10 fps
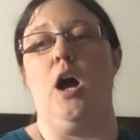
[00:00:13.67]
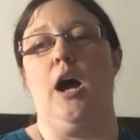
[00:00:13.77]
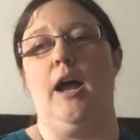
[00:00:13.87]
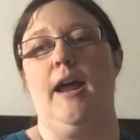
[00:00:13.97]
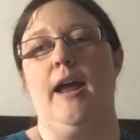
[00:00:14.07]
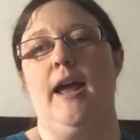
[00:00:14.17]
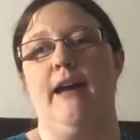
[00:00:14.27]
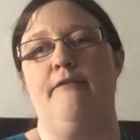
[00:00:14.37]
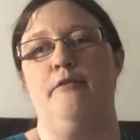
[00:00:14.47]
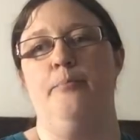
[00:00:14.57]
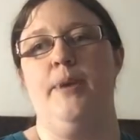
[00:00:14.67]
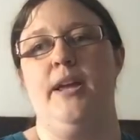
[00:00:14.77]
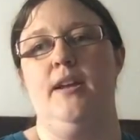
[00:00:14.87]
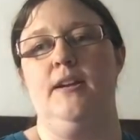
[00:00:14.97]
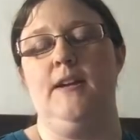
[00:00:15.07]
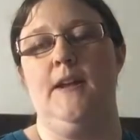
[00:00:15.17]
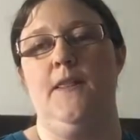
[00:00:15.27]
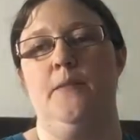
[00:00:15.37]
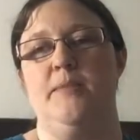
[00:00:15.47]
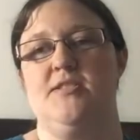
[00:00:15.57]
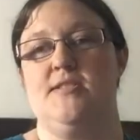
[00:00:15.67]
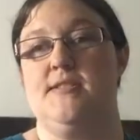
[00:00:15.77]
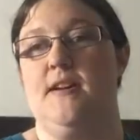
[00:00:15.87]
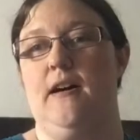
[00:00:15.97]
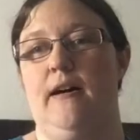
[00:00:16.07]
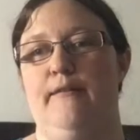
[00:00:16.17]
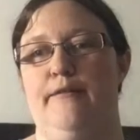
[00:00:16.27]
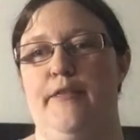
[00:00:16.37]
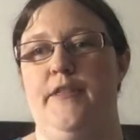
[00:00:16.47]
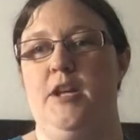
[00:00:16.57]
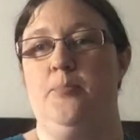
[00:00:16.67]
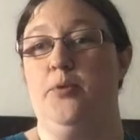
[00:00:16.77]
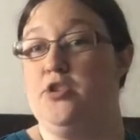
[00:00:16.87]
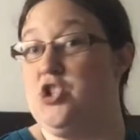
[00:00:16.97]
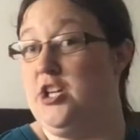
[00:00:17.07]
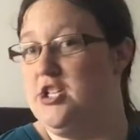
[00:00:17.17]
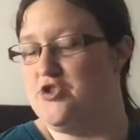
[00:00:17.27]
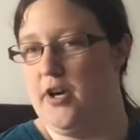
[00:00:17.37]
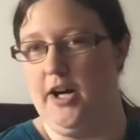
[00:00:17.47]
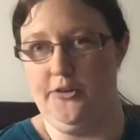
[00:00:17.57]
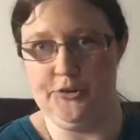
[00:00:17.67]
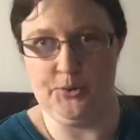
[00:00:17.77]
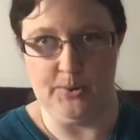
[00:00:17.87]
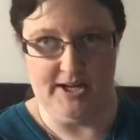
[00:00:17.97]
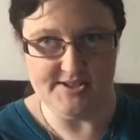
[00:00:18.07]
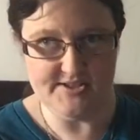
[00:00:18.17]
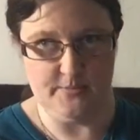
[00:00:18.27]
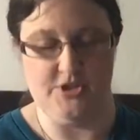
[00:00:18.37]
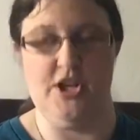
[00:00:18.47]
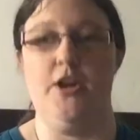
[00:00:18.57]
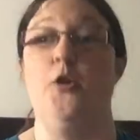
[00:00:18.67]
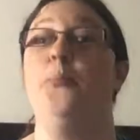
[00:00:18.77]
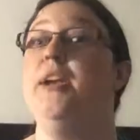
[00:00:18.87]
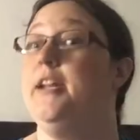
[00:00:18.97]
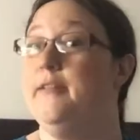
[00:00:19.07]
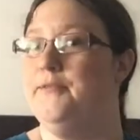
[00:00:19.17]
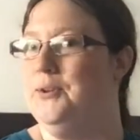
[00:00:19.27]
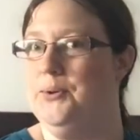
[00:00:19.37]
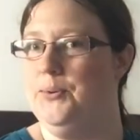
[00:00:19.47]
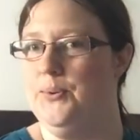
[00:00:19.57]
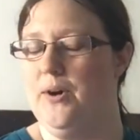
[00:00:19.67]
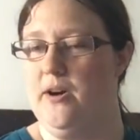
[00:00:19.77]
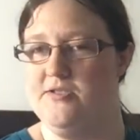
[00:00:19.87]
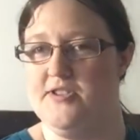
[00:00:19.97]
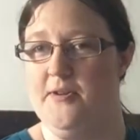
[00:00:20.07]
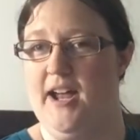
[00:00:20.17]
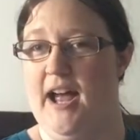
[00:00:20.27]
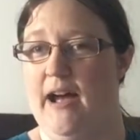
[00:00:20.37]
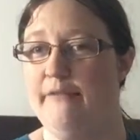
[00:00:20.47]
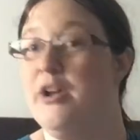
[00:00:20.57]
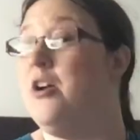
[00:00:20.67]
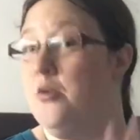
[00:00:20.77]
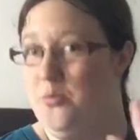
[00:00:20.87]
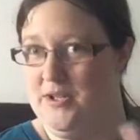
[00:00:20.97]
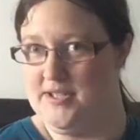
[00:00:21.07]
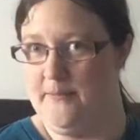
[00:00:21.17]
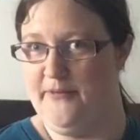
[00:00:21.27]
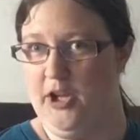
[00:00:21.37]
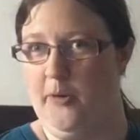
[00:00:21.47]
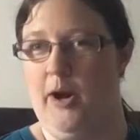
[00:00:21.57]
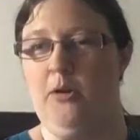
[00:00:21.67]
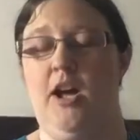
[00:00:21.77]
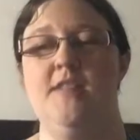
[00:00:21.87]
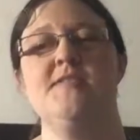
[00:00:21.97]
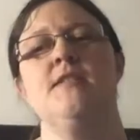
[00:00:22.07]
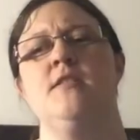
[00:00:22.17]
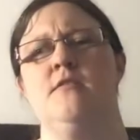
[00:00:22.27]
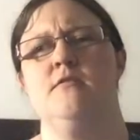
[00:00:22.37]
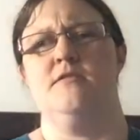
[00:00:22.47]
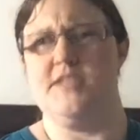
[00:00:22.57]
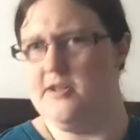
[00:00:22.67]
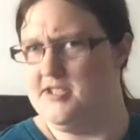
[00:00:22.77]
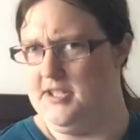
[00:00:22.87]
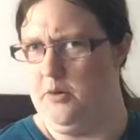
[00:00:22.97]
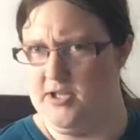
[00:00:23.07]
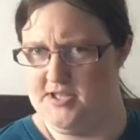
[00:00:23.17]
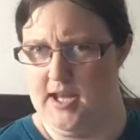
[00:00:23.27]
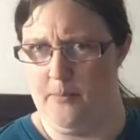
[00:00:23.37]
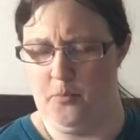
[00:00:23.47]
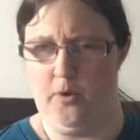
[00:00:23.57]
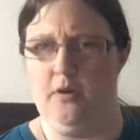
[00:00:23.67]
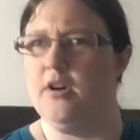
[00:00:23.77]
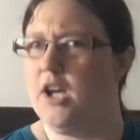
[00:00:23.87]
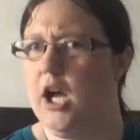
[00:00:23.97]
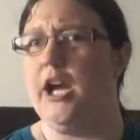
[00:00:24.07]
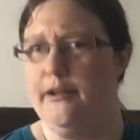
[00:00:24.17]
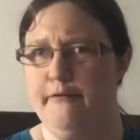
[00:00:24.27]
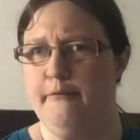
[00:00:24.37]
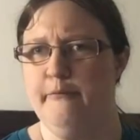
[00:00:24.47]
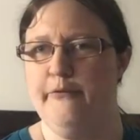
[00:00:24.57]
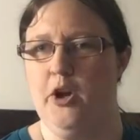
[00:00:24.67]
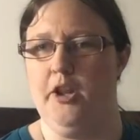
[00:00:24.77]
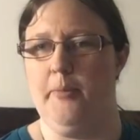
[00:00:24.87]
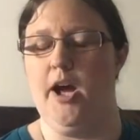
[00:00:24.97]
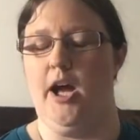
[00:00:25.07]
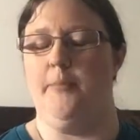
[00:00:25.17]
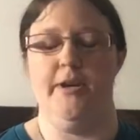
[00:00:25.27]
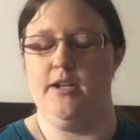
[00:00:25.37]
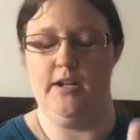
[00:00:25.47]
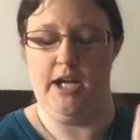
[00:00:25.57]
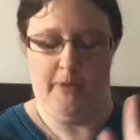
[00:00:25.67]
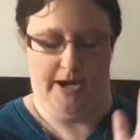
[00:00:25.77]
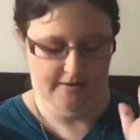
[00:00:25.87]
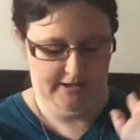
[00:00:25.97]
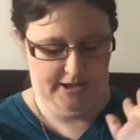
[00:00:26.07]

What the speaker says: I have been in the midst of the Book Junkie Trials quest, which I know many of you also have. What's up, fellow outlaws? Seriously, what's up? We're kind of falling behind, but anyway.